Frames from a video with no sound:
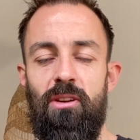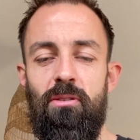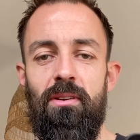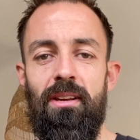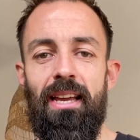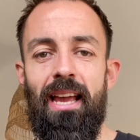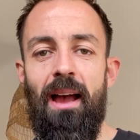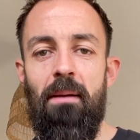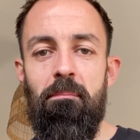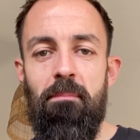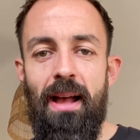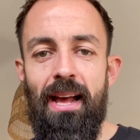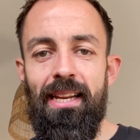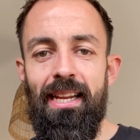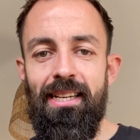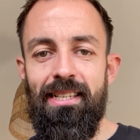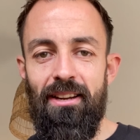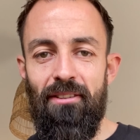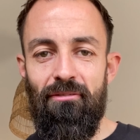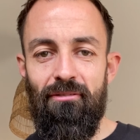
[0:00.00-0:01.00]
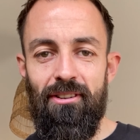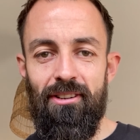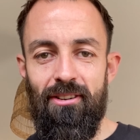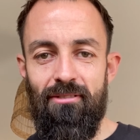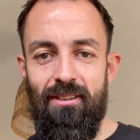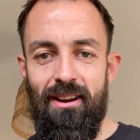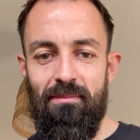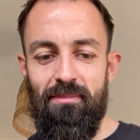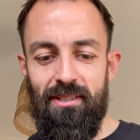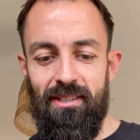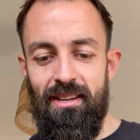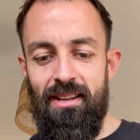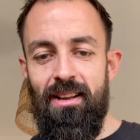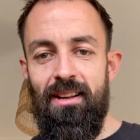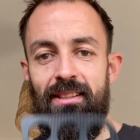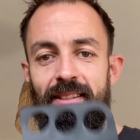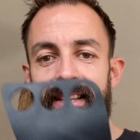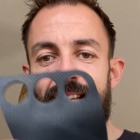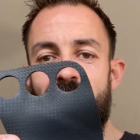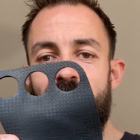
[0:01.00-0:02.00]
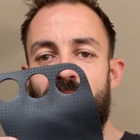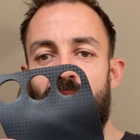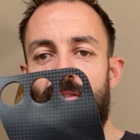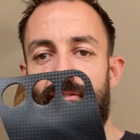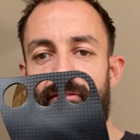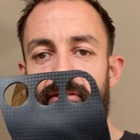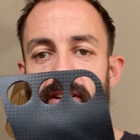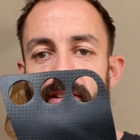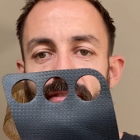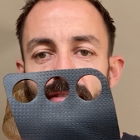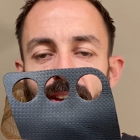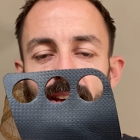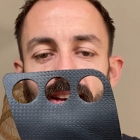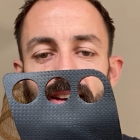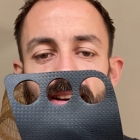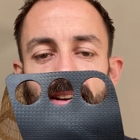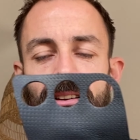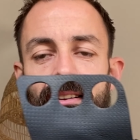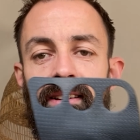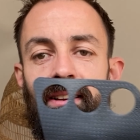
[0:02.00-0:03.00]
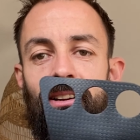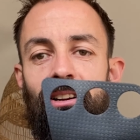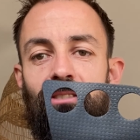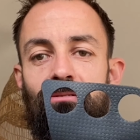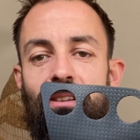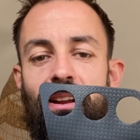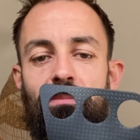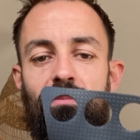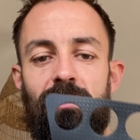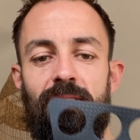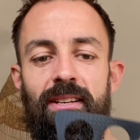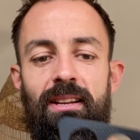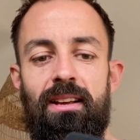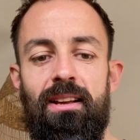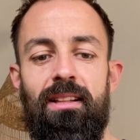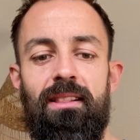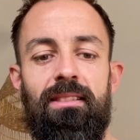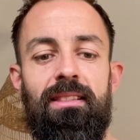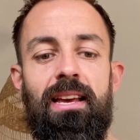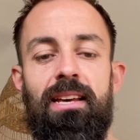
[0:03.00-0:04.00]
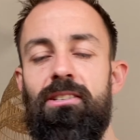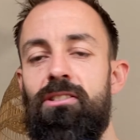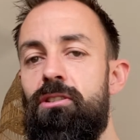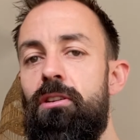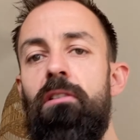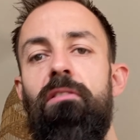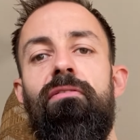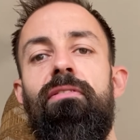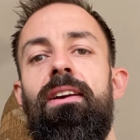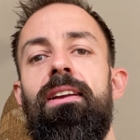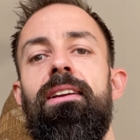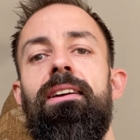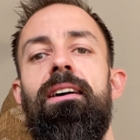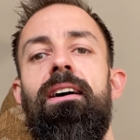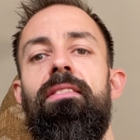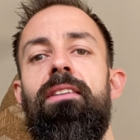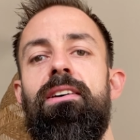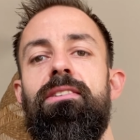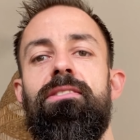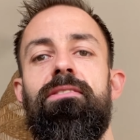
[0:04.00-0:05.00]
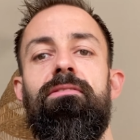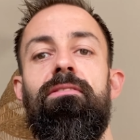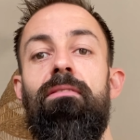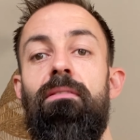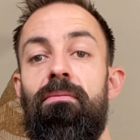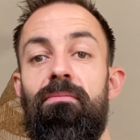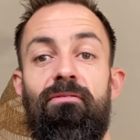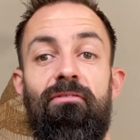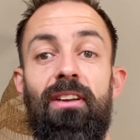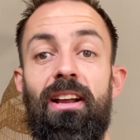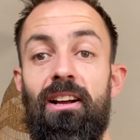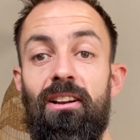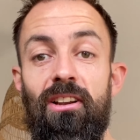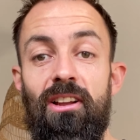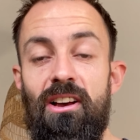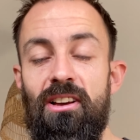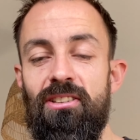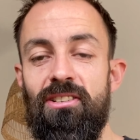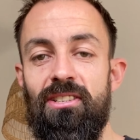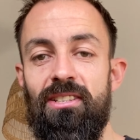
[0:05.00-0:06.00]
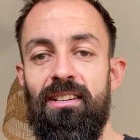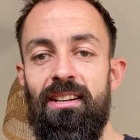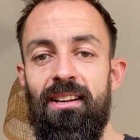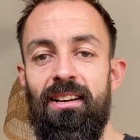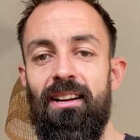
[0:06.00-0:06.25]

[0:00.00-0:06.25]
can get many different grips. These are the 3-finger grips. There's 2-finger, there's fingerless.